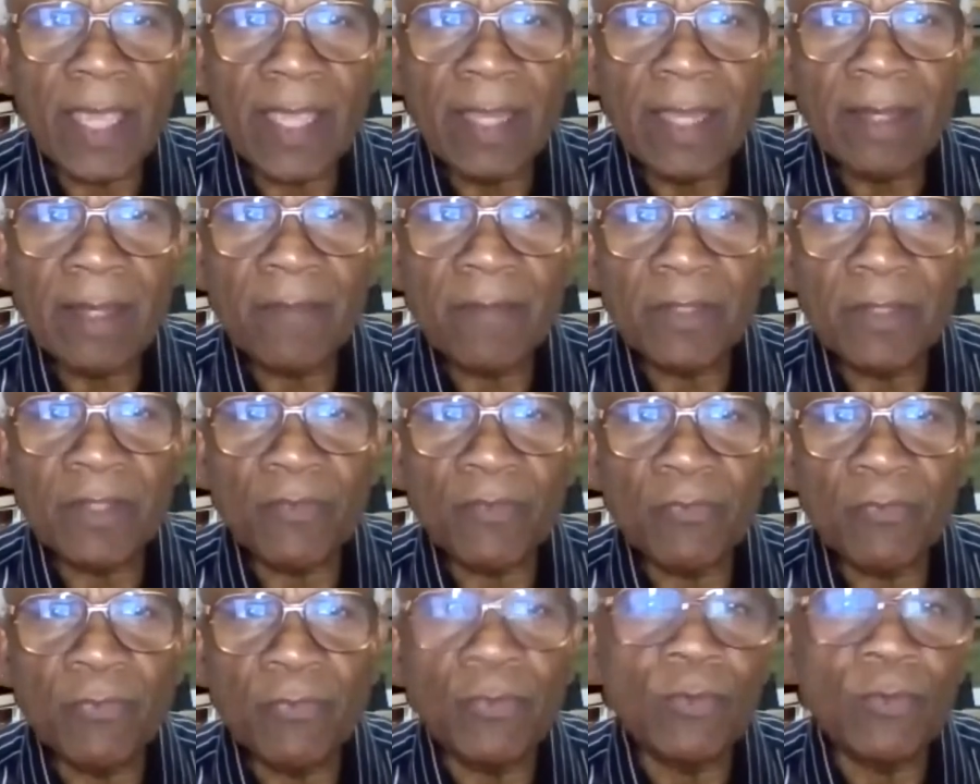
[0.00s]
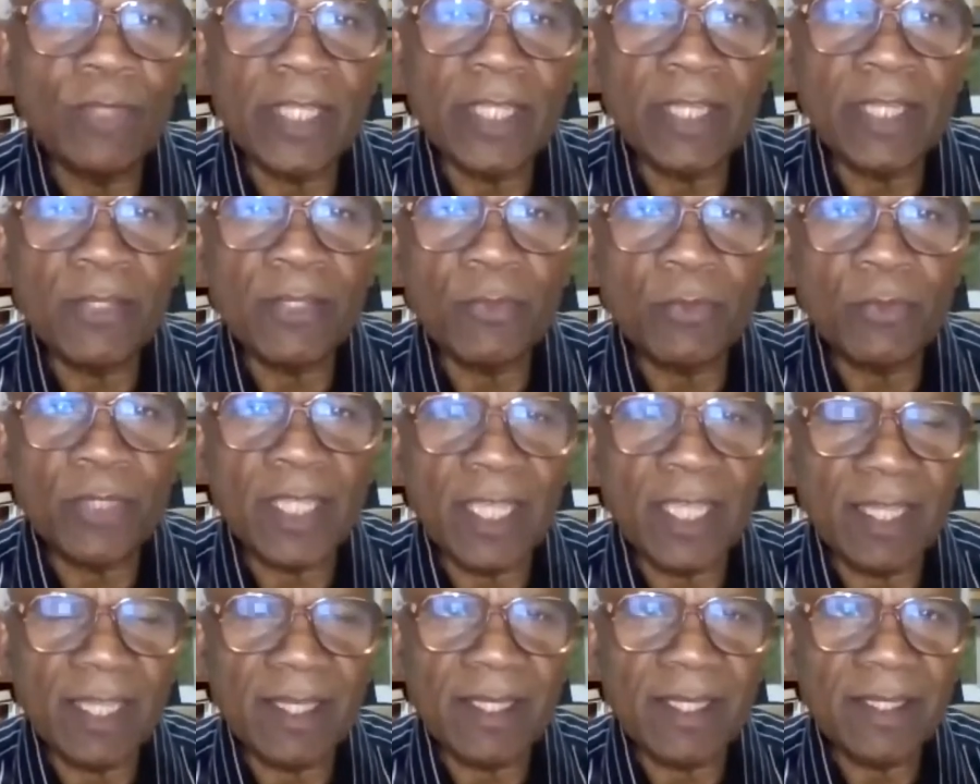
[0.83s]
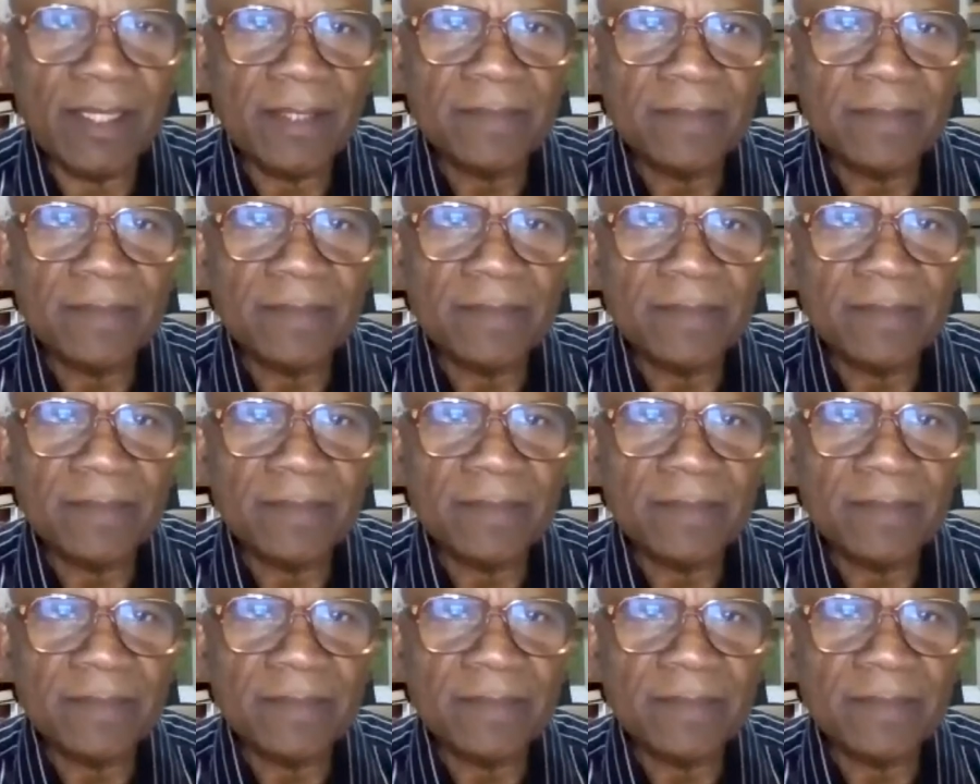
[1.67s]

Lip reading: it with the food that you take.